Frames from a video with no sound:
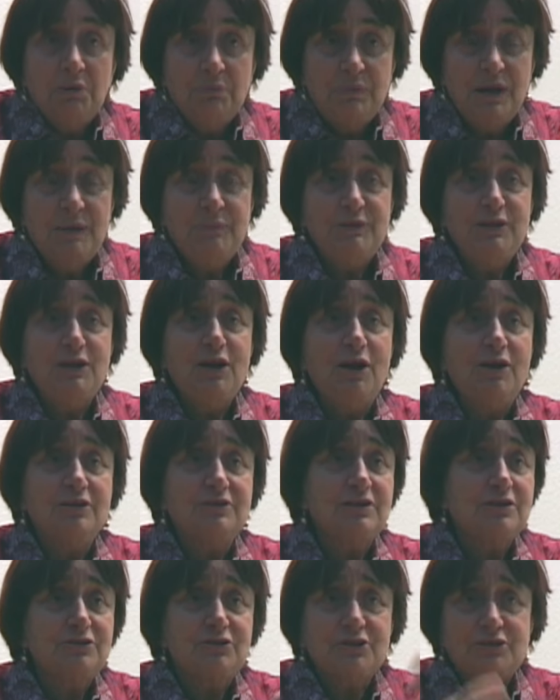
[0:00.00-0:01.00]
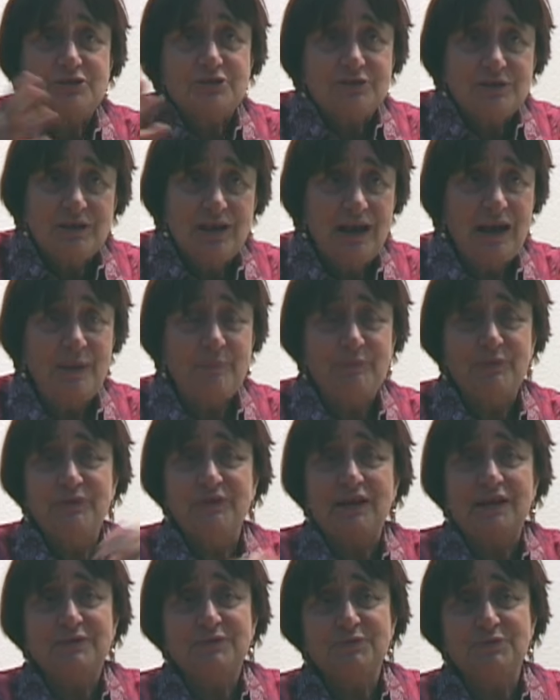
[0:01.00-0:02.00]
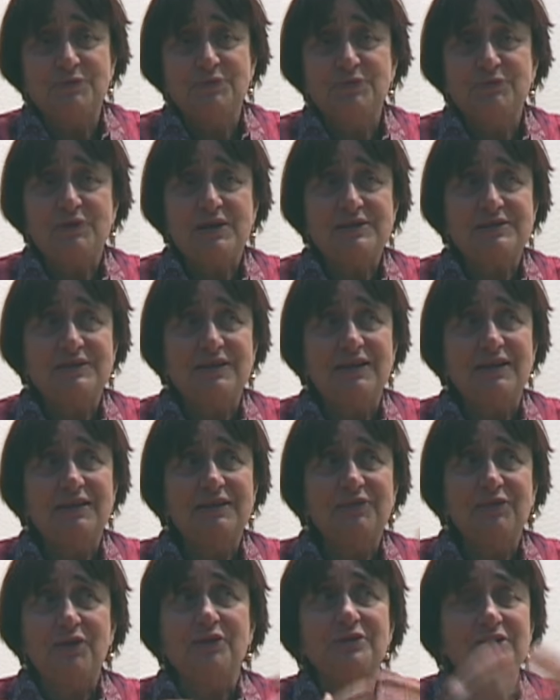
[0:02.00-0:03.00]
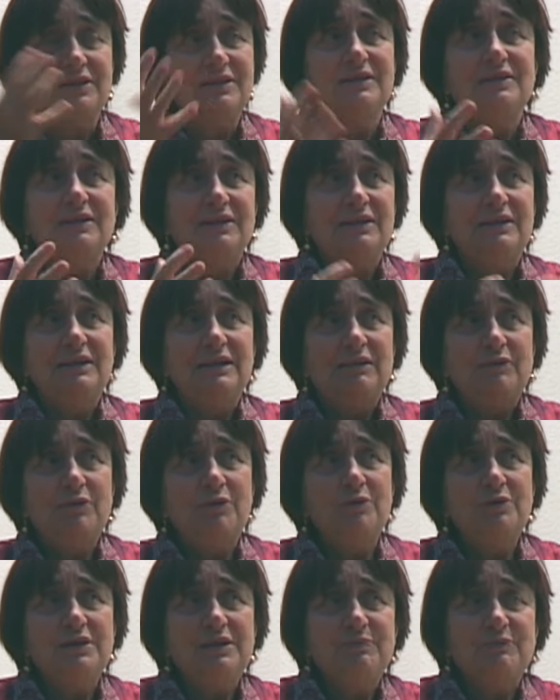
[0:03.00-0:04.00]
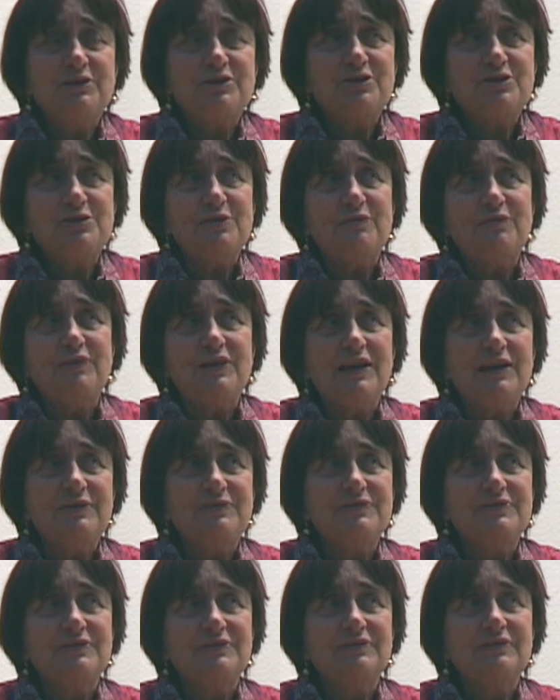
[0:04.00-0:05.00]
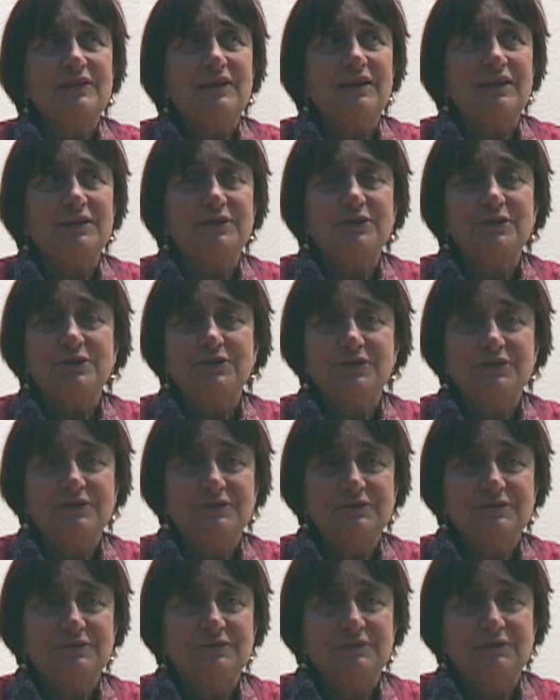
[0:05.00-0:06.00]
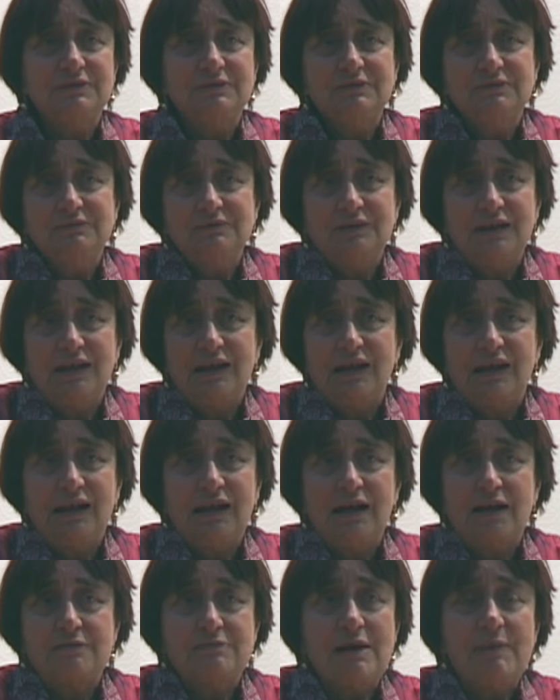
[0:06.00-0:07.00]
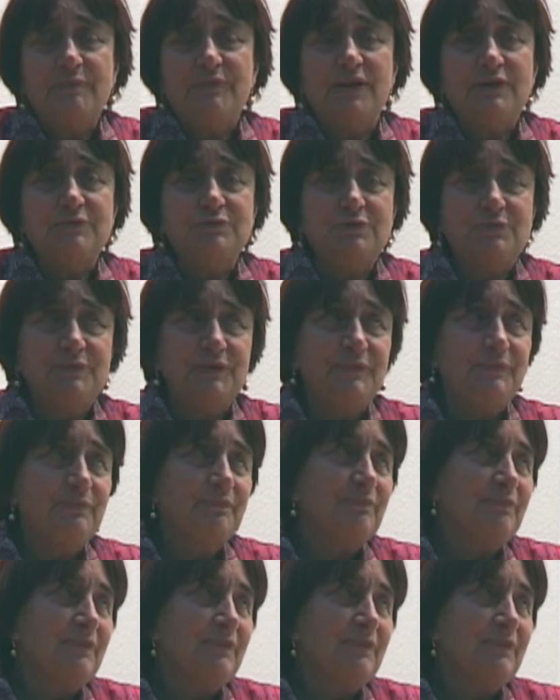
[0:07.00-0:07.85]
Maybe not. It just happened that a woman was there, thought, all images of life are good, and grab that woman.